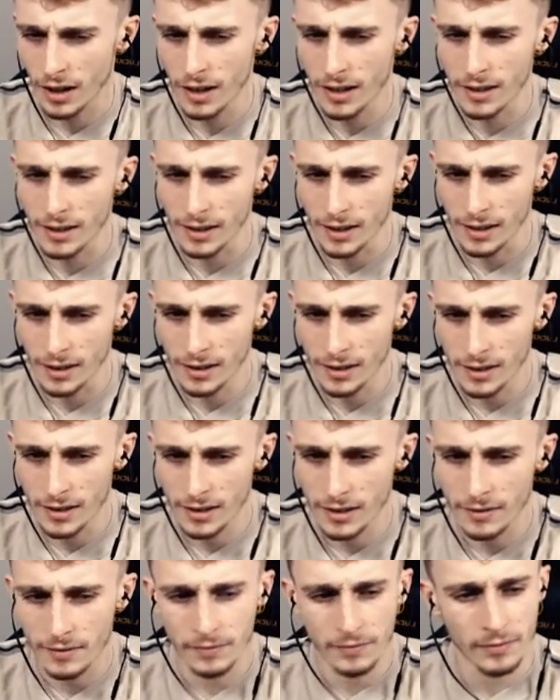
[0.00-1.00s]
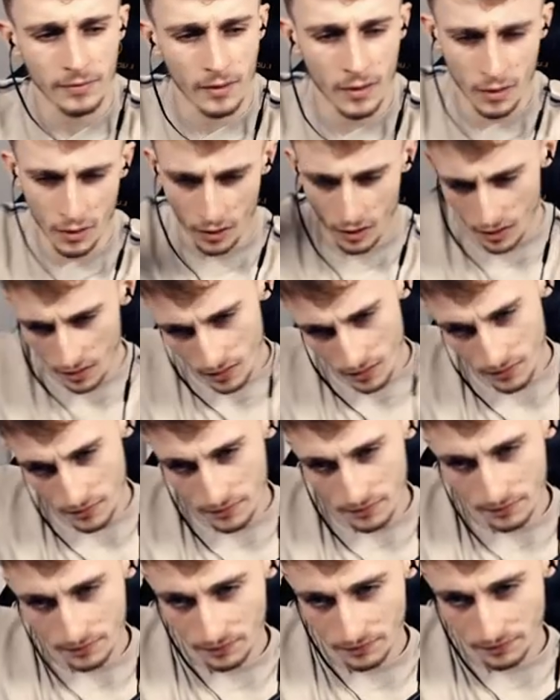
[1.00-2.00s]
Ocean full of glowing stars.
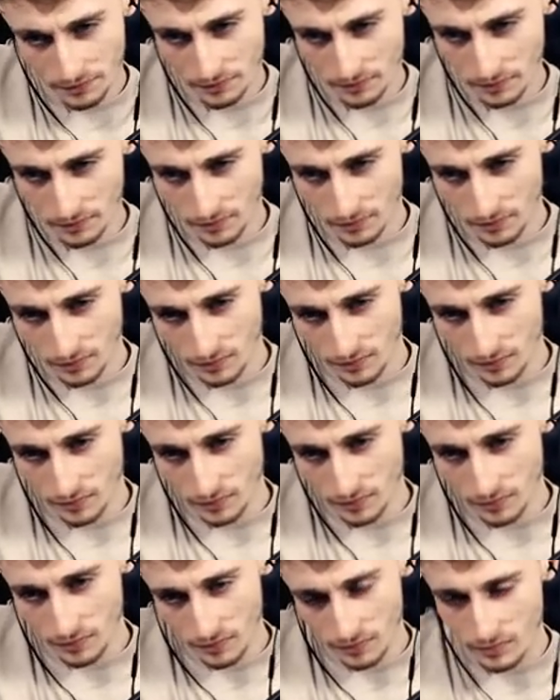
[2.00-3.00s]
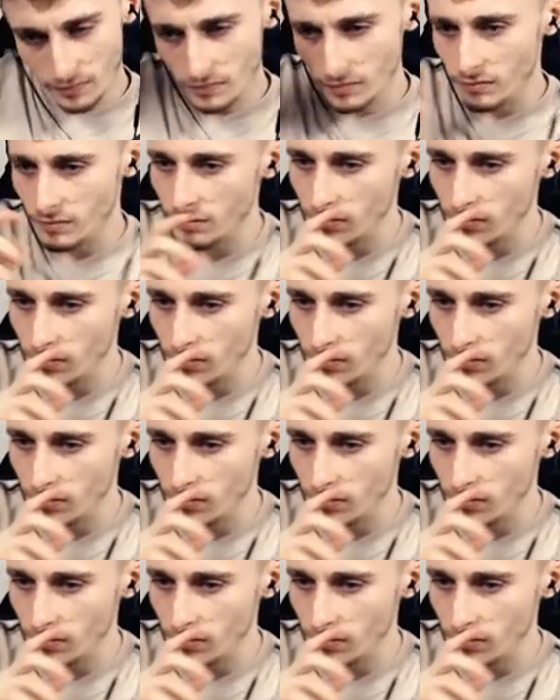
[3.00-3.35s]
Yep, it's one of the